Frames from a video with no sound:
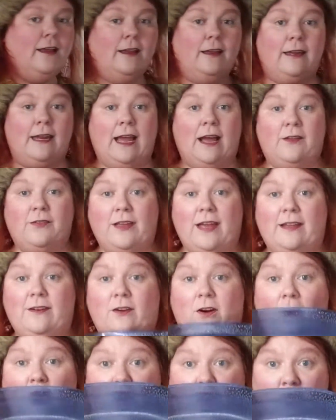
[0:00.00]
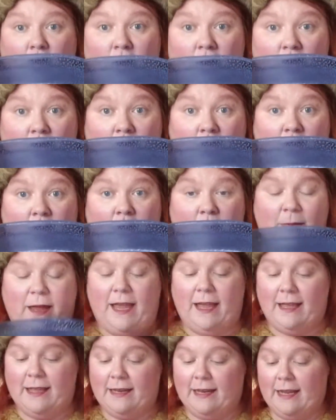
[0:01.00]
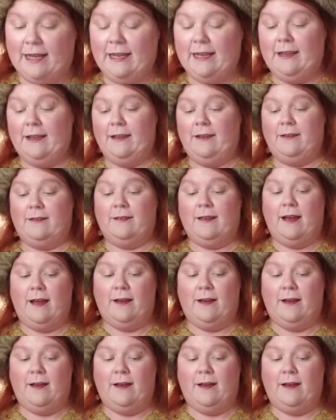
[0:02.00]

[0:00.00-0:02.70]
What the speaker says: Now that our pan is